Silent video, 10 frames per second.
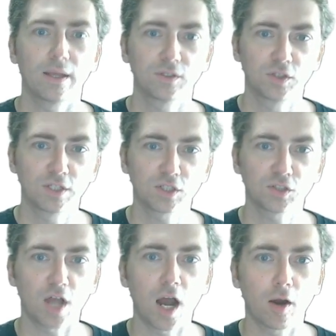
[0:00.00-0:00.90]
this
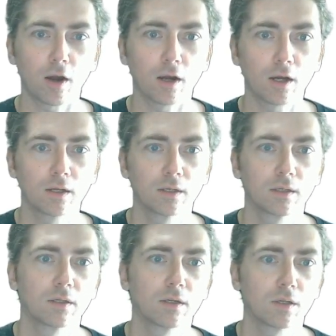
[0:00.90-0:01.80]
is our
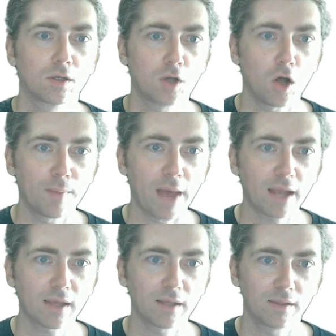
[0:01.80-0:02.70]

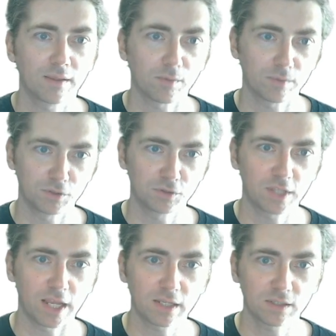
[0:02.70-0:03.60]
callback that reduce
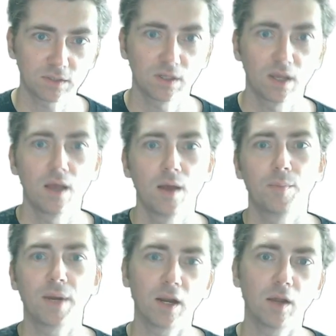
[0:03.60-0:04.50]
takes,
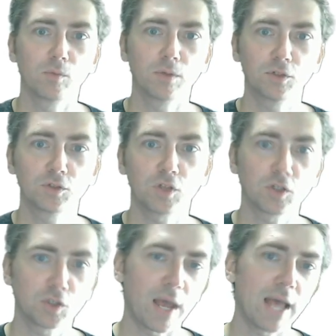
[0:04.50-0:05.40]
but reduce
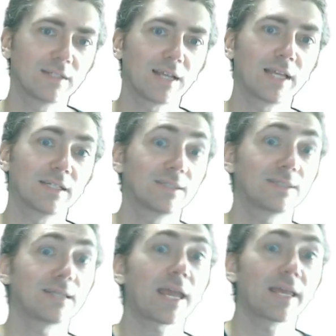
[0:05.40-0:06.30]
also has a
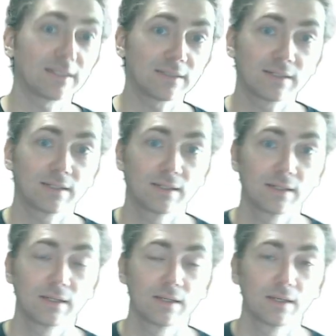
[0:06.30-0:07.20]
second
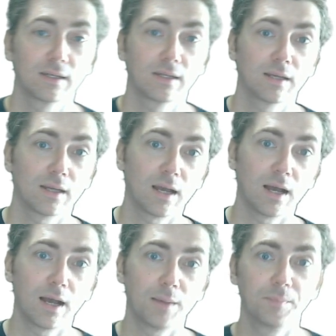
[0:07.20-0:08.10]

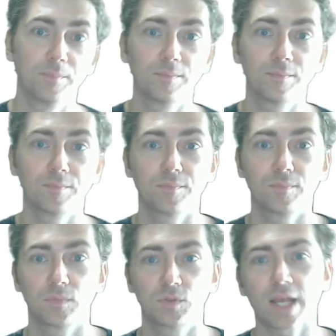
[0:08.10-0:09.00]

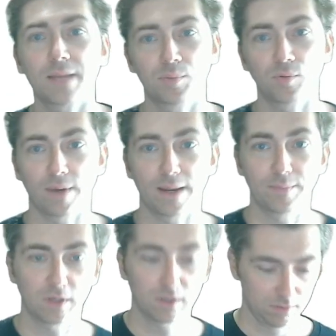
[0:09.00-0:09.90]

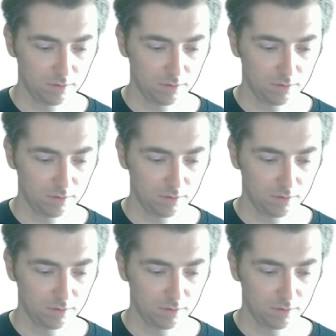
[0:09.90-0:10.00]
parameter,